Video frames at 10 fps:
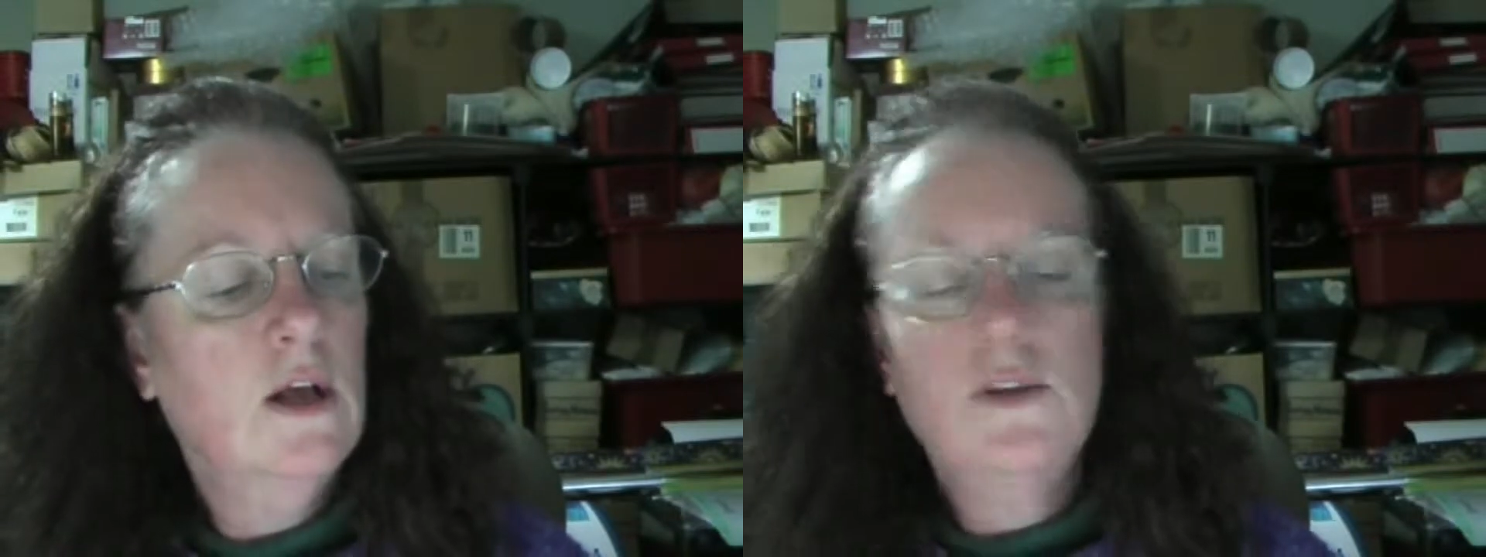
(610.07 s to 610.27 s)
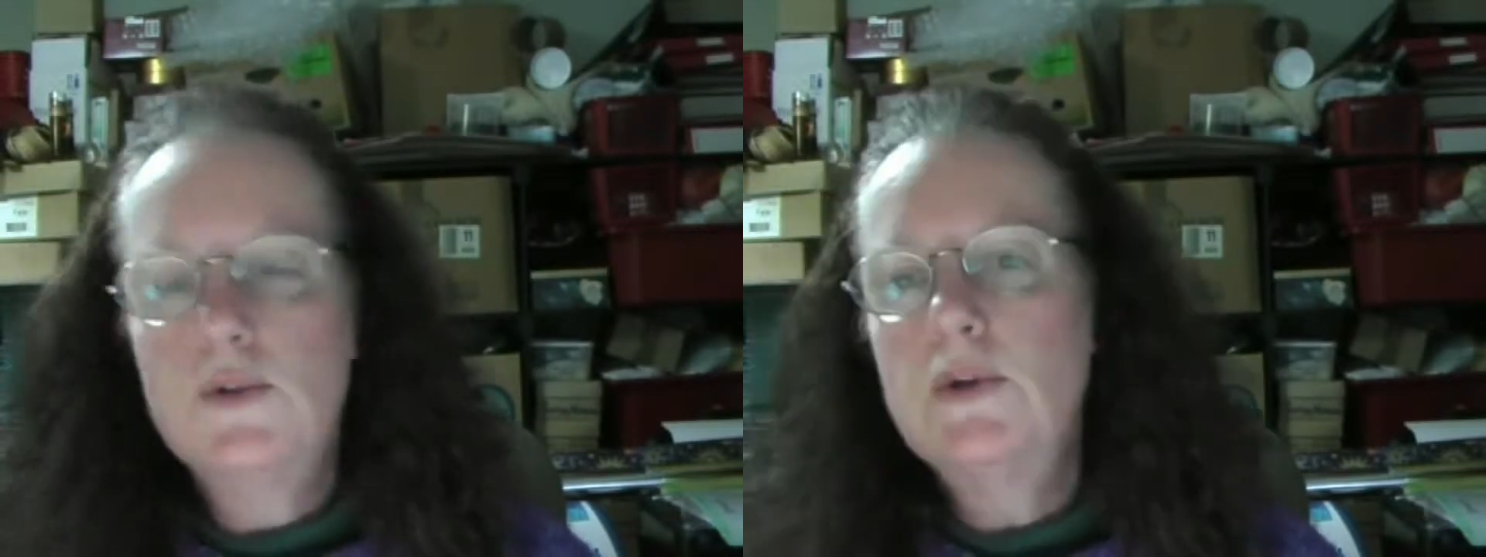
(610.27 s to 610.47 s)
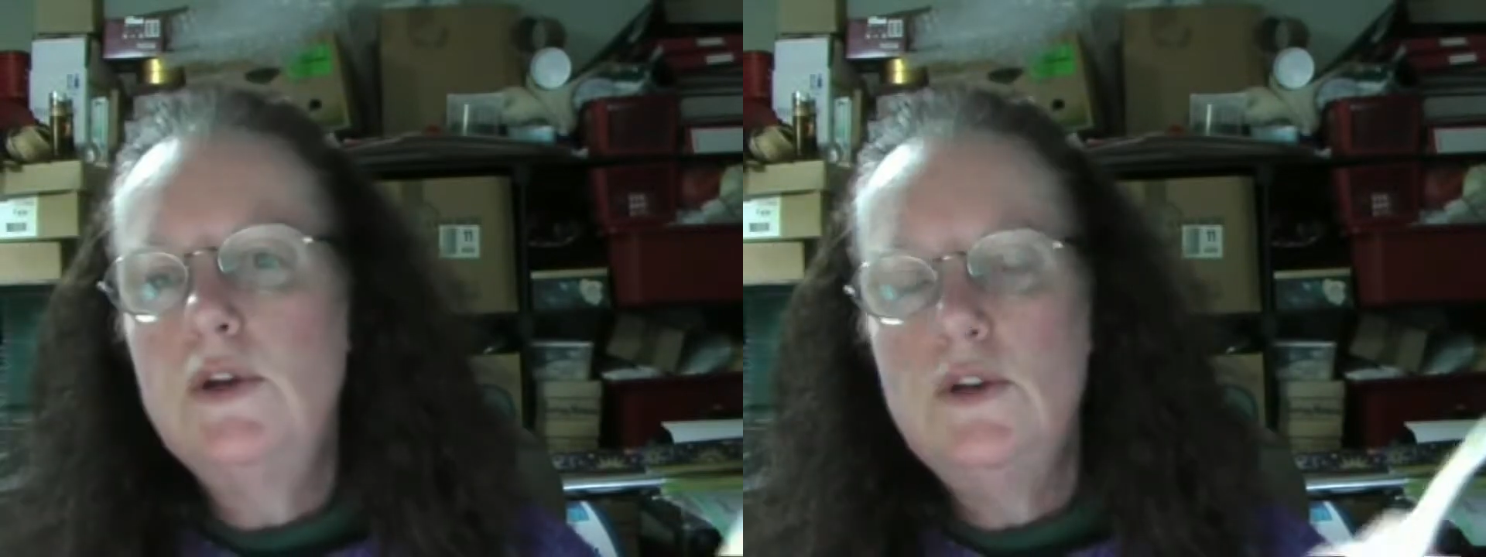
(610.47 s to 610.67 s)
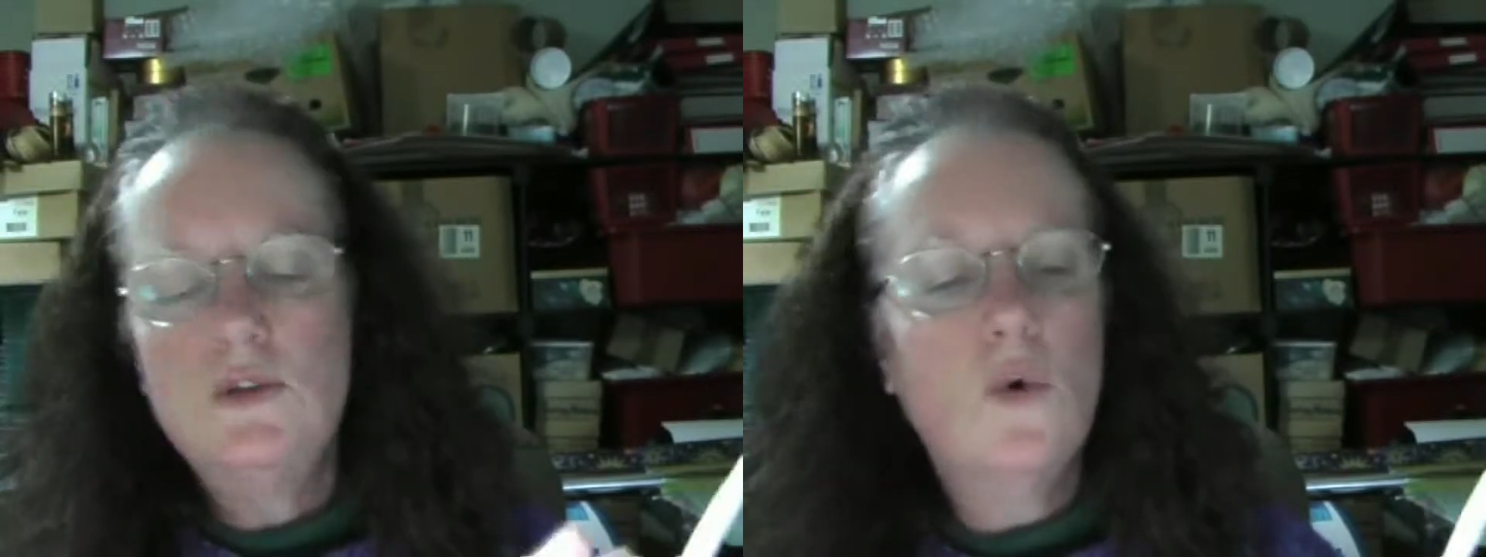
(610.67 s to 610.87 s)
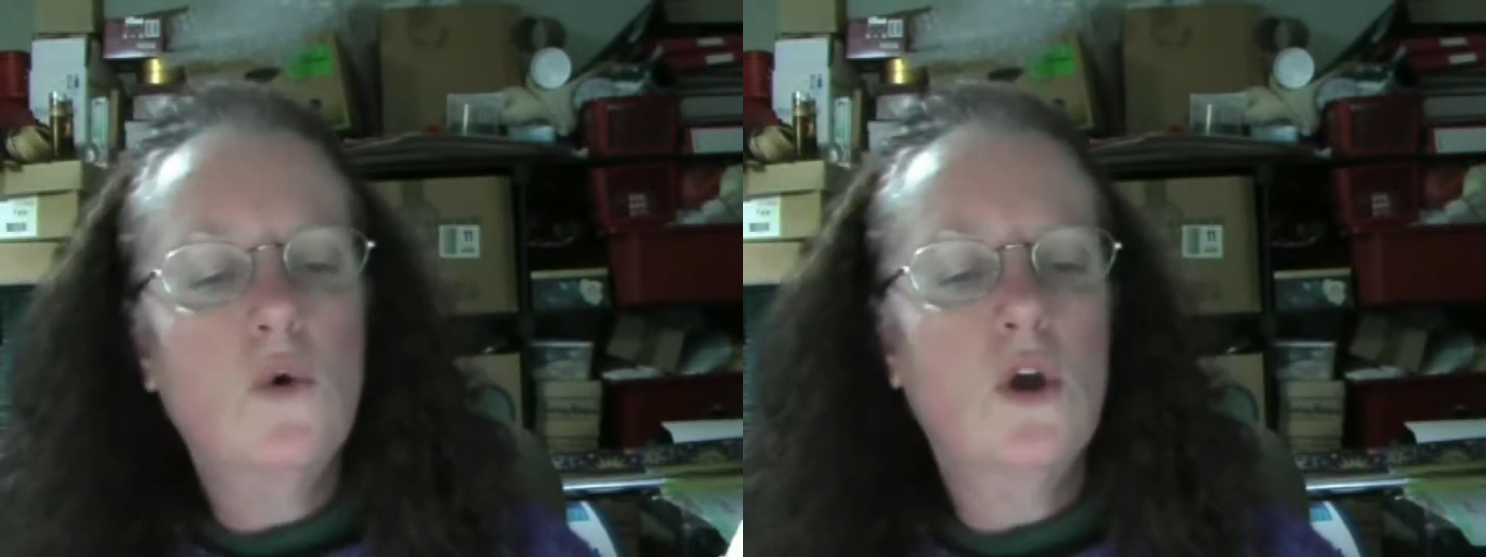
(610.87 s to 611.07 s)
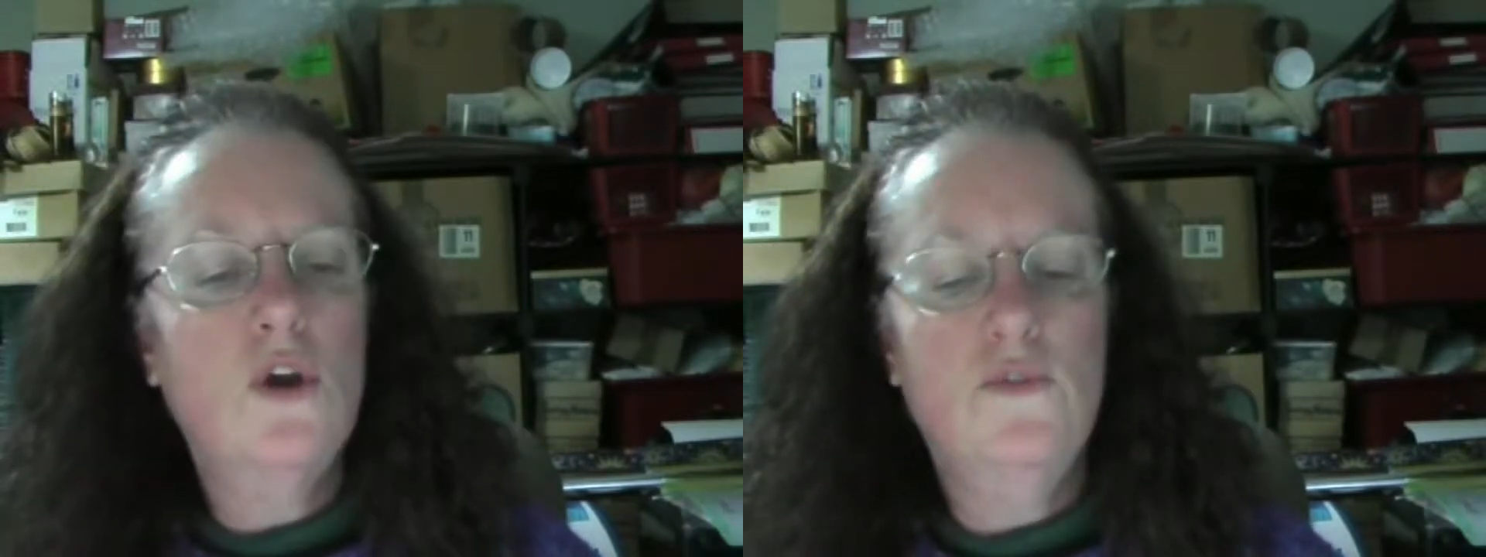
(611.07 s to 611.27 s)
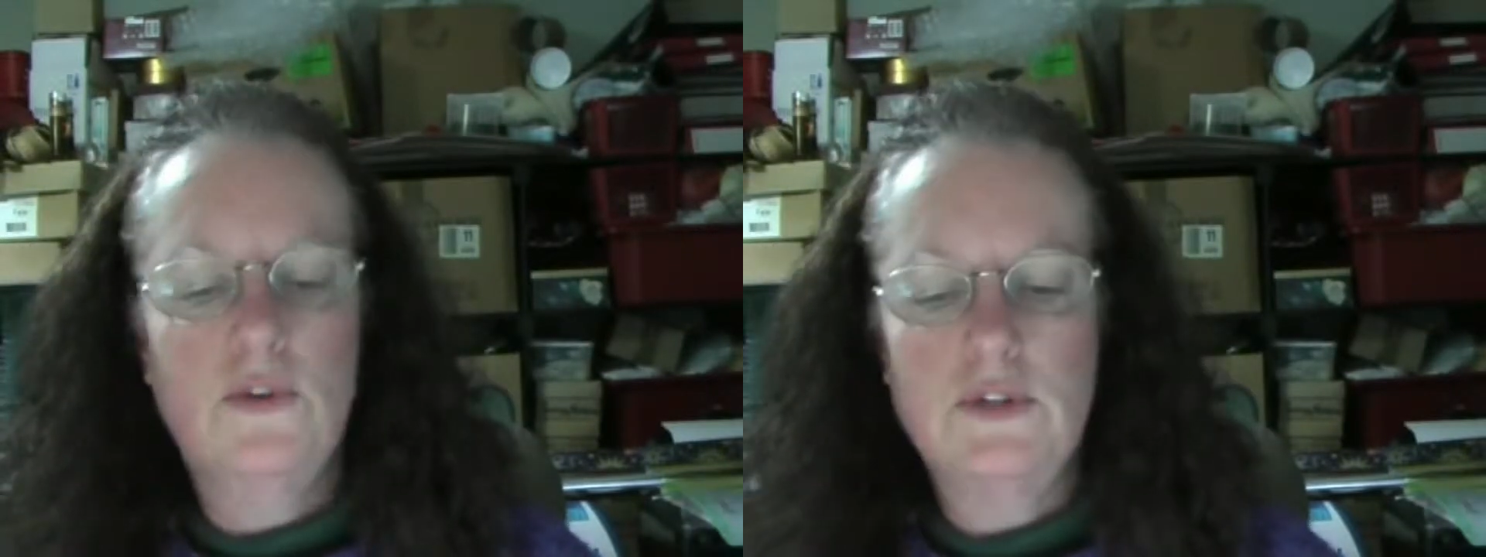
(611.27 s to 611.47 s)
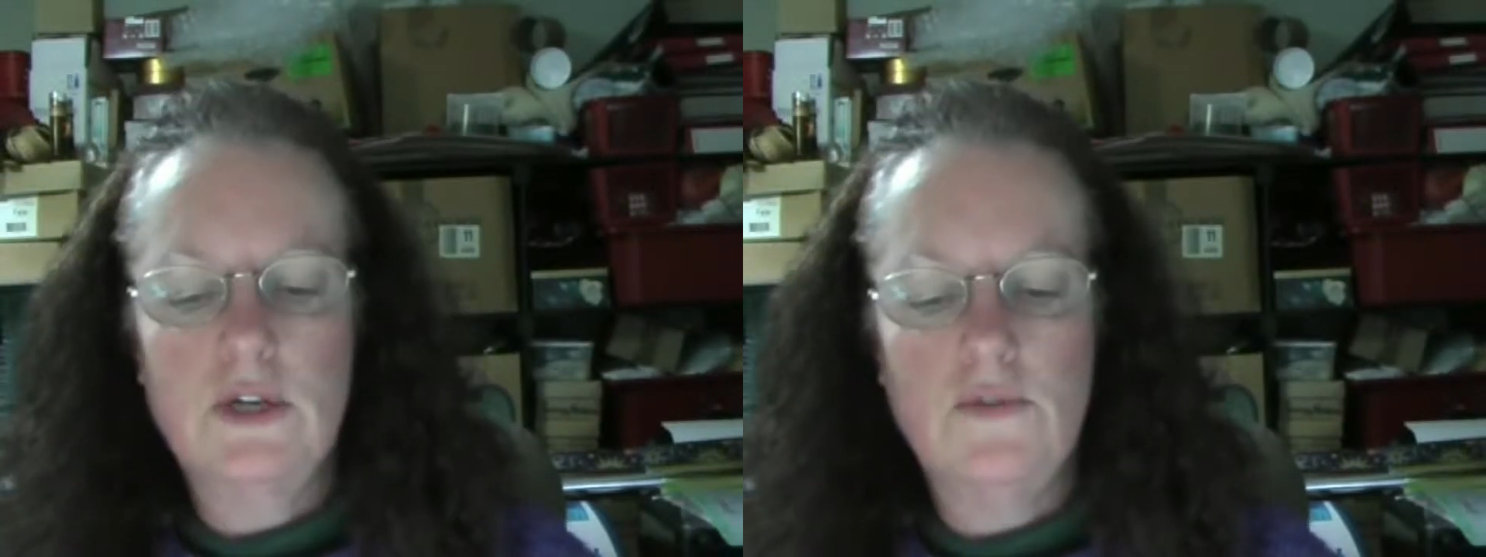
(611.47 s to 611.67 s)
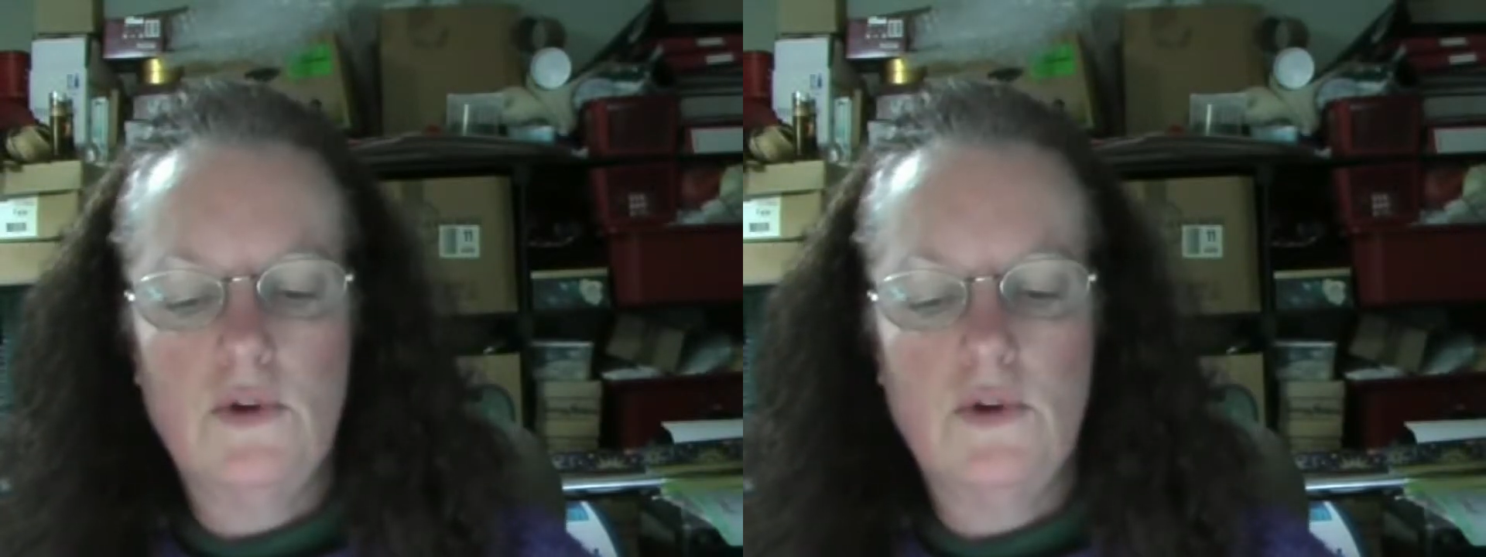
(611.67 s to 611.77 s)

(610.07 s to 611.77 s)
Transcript: So I did it all over to give